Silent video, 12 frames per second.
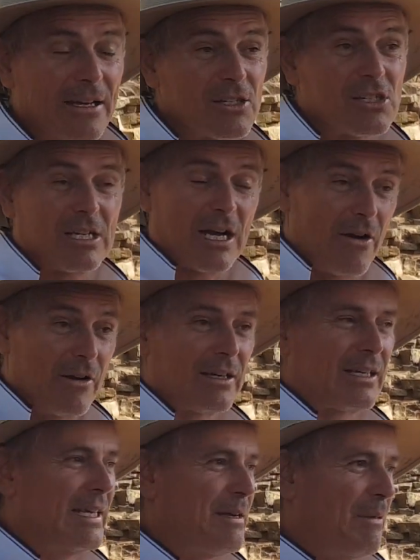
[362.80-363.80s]
is
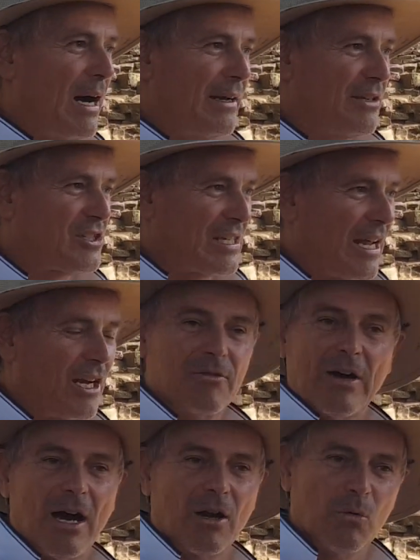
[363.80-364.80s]
currently my understanding of
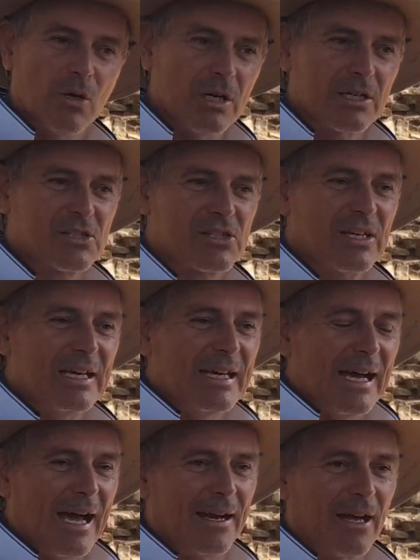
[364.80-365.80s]
how it works,
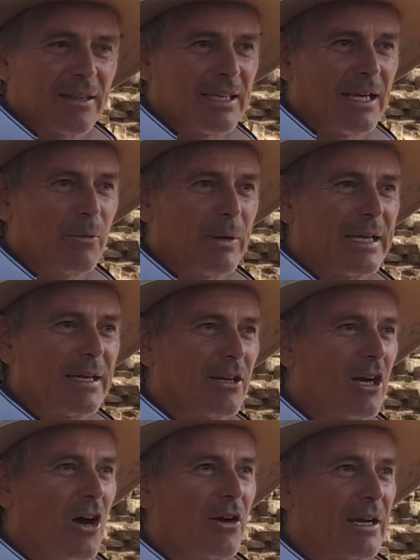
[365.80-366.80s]
and I think we can
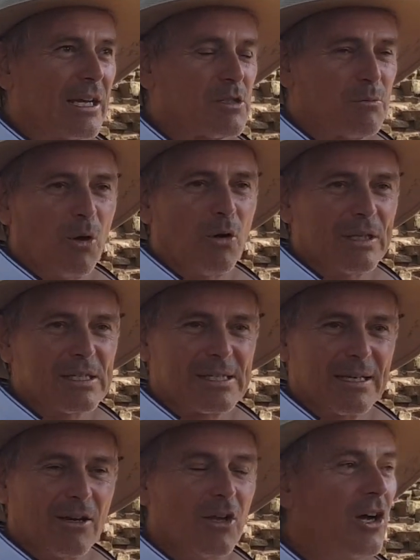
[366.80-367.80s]
go and explore this
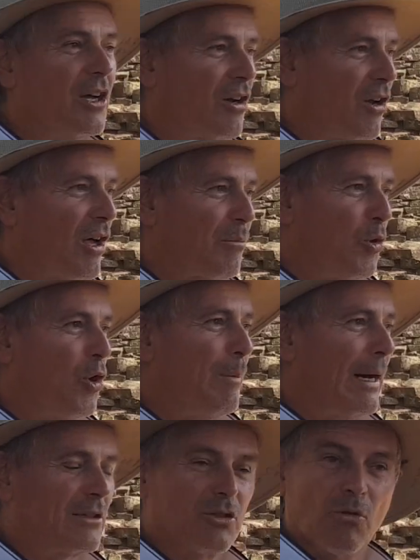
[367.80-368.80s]
and learn a lot more
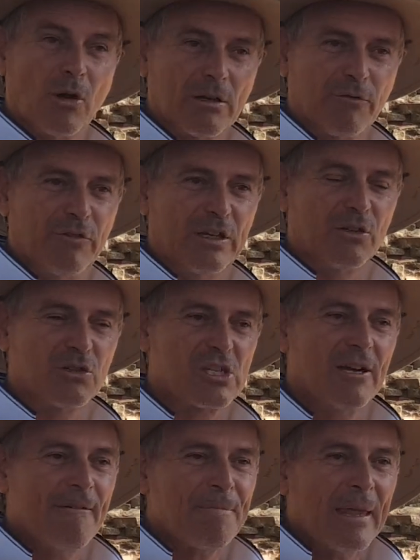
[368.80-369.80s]
about toroidal fields,
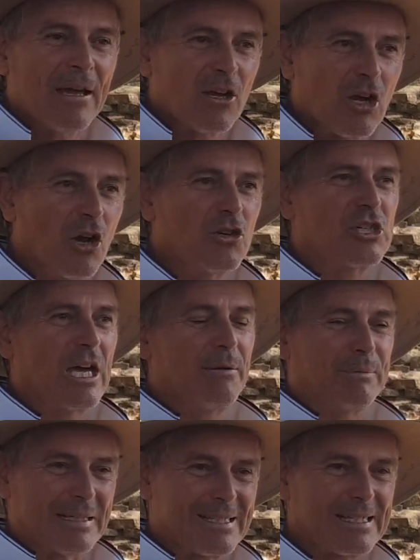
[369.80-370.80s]
cone
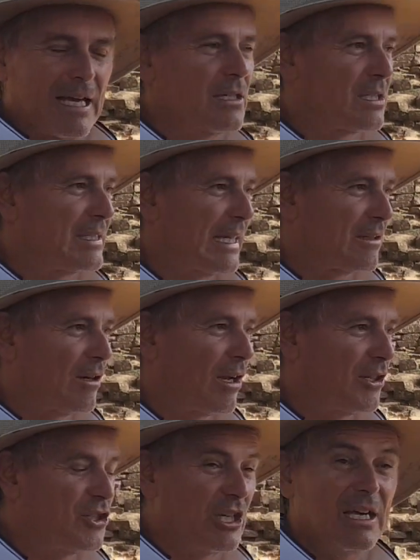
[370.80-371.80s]
shape and Sazen
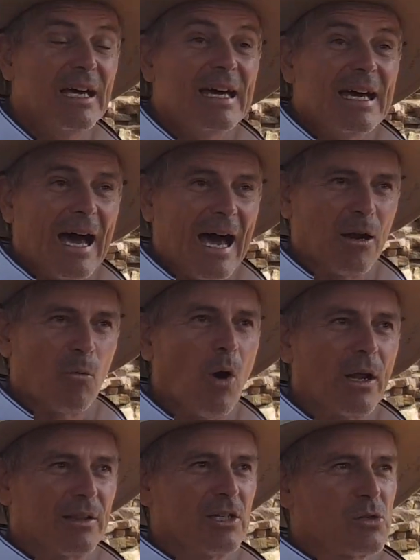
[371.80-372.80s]
technology, and
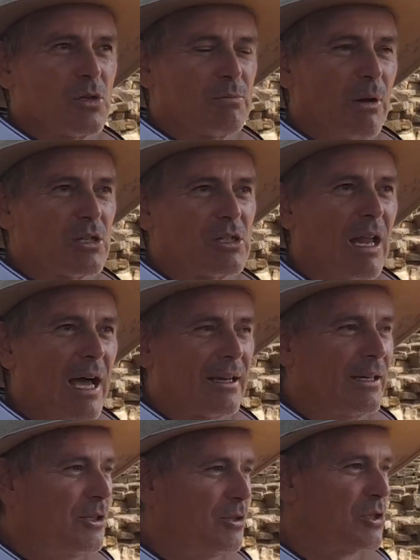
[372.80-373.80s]
what this was most
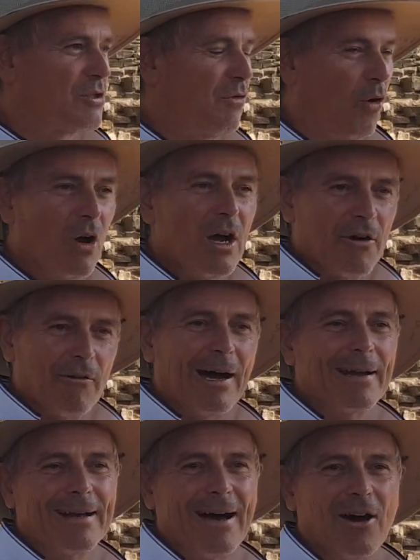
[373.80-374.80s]
likely used for.
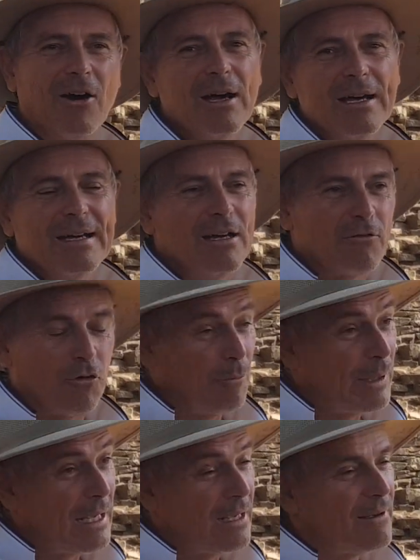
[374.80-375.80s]
Right now, for
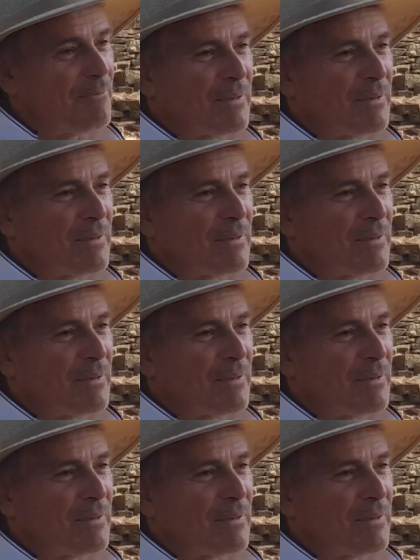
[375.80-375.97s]
me,